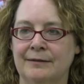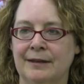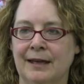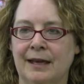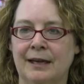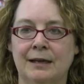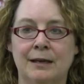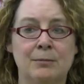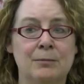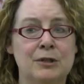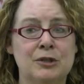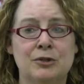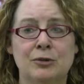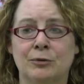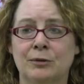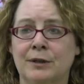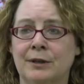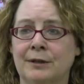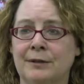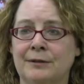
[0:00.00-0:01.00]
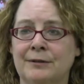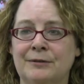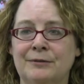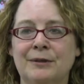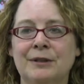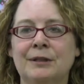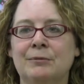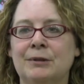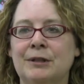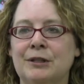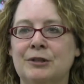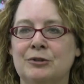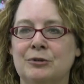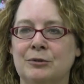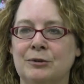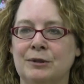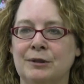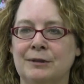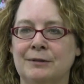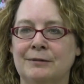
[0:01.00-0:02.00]
And it can be short, really, really
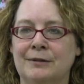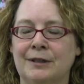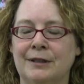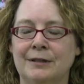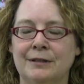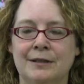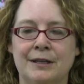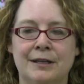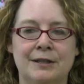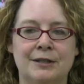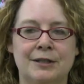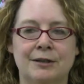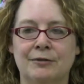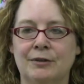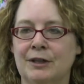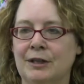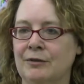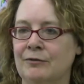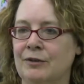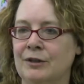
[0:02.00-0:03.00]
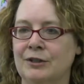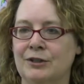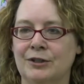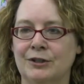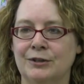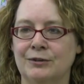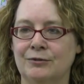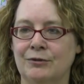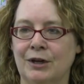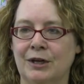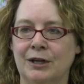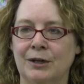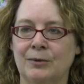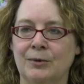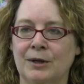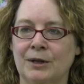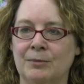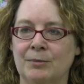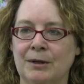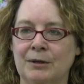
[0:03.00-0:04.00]
short. You can teach every convention of writing
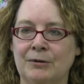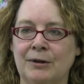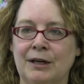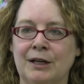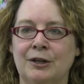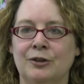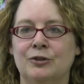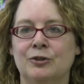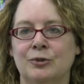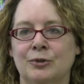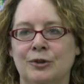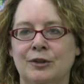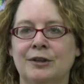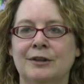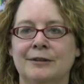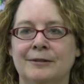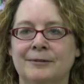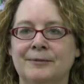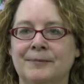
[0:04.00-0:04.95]
well by writing short.